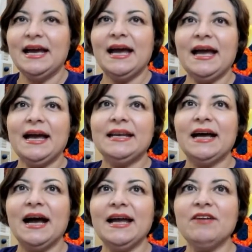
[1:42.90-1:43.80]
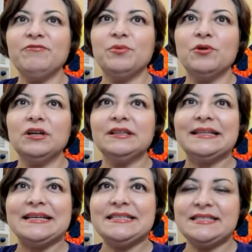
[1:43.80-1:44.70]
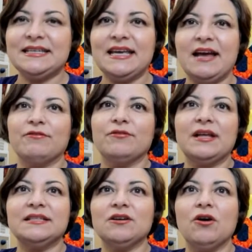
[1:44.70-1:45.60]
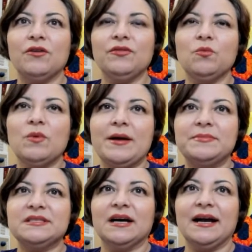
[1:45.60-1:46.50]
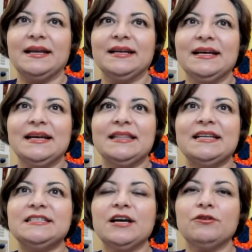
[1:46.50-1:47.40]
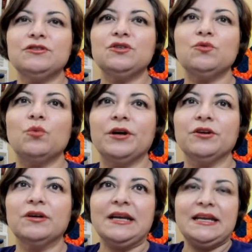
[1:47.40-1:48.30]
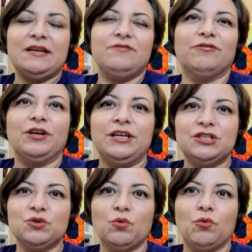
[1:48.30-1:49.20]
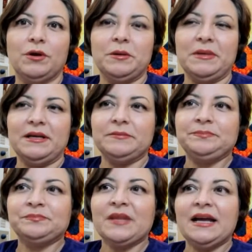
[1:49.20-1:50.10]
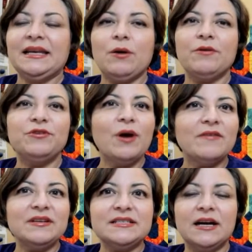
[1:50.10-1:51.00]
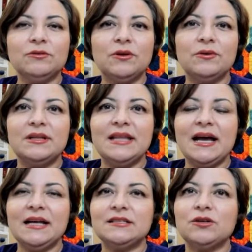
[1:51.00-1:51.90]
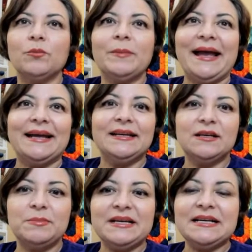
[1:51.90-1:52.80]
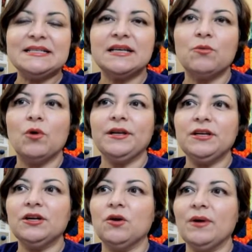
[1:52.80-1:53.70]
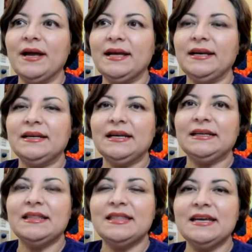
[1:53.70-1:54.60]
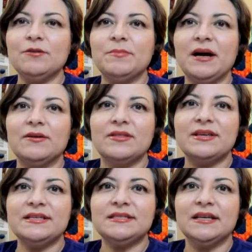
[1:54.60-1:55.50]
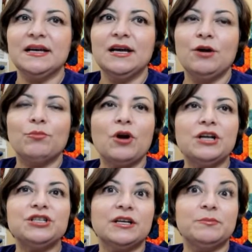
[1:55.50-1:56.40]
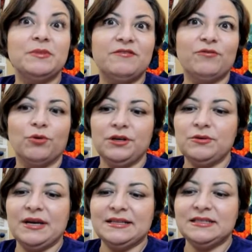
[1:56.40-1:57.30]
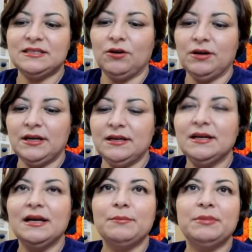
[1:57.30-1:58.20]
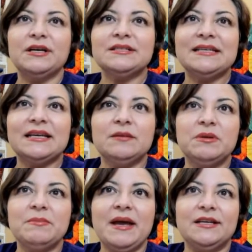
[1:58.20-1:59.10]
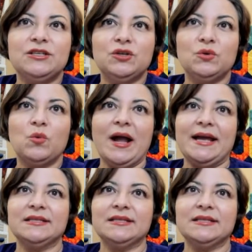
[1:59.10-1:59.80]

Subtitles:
And I have put a list together that's on the website that tells you what you're going to need for each ornament. Now, if you haven't downloaded that, don't panic, because I want you to go ahead and think about this project before you get started, because it can be made two ways.